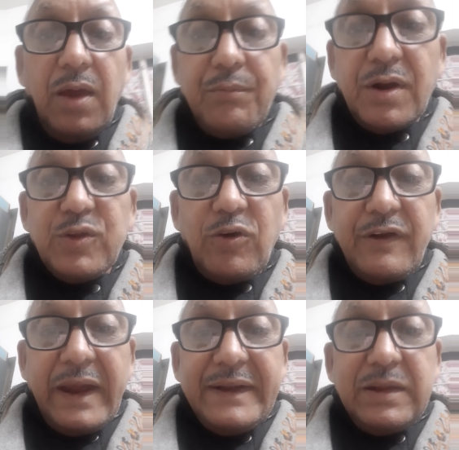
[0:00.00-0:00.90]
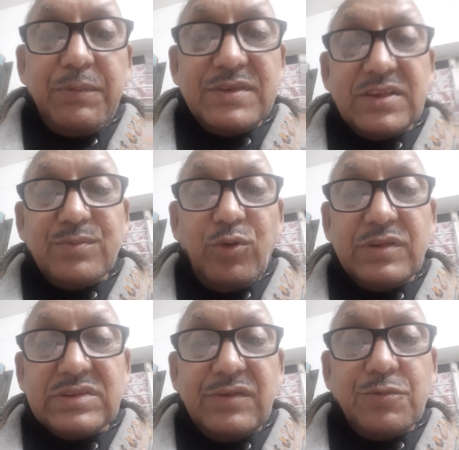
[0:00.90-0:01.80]
But your 90 pages book
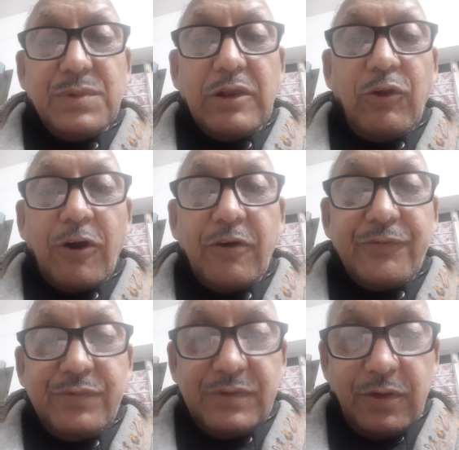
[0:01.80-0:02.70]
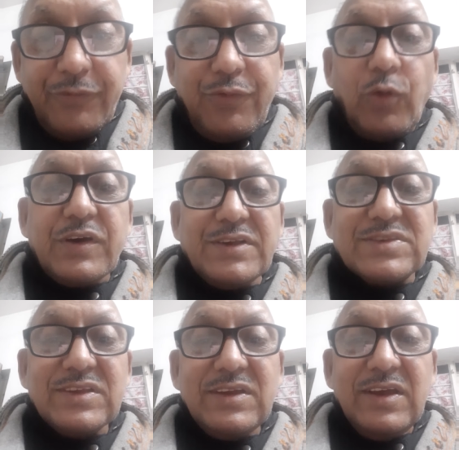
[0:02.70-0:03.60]
gives me a lot of focus.